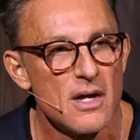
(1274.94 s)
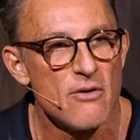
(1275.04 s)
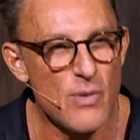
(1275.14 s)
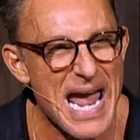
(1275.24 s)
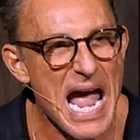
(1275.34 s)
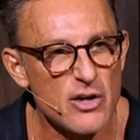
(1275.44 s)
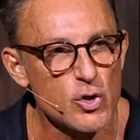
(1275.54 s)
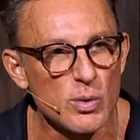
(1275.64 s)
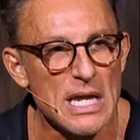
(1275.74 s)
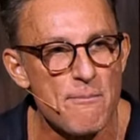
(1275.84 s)
If we
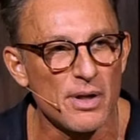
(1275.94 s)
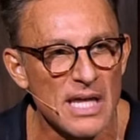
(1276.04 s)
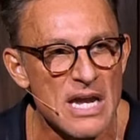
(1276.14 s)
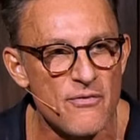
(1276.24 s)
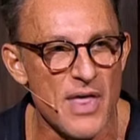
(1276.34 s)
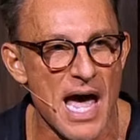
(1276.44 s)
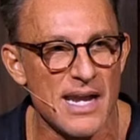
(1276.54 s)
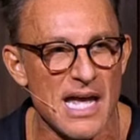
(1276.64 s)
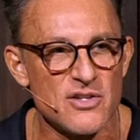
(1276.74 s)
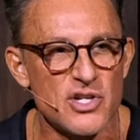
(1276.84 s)
actually believe that
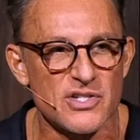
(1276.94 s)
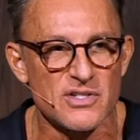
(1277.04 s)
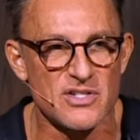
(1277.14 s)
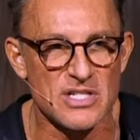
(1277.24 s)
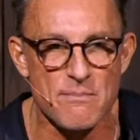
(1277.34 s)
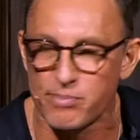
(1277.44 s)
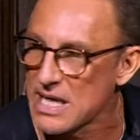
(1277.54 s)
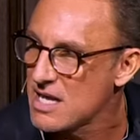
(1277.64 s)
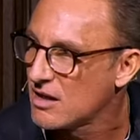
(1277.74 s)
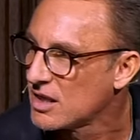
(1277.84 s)
and just
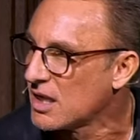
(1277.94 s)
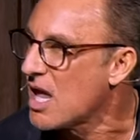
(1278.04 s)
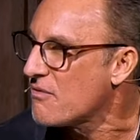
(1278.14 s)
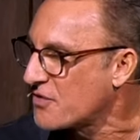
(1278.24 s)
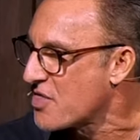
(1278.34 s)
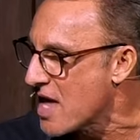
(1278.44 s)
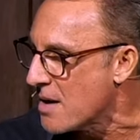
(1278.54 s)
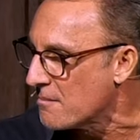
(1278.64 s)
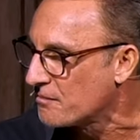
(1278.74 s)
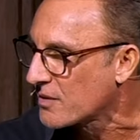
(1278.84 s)
simply loved
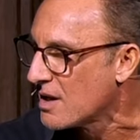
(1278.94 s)
them